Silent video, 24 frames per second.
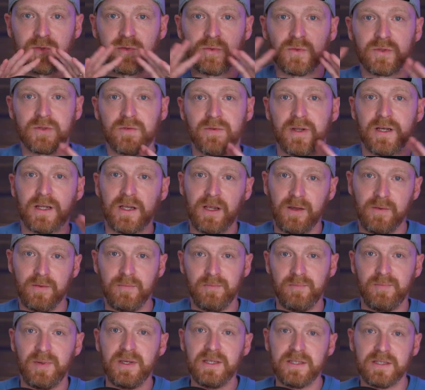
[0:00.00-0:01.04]
sorts of, like,
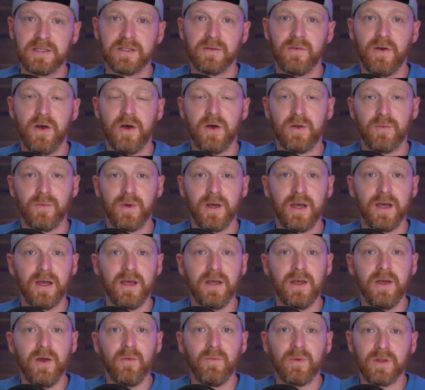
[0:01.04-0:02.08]
pieces of hardware,
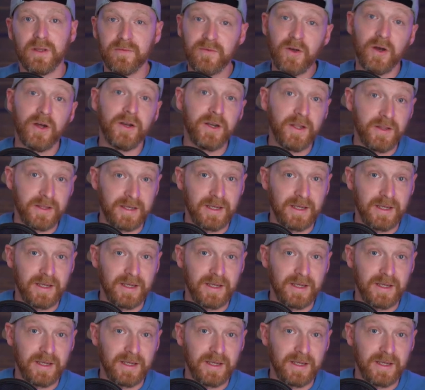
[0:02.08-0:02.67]
well, they've got another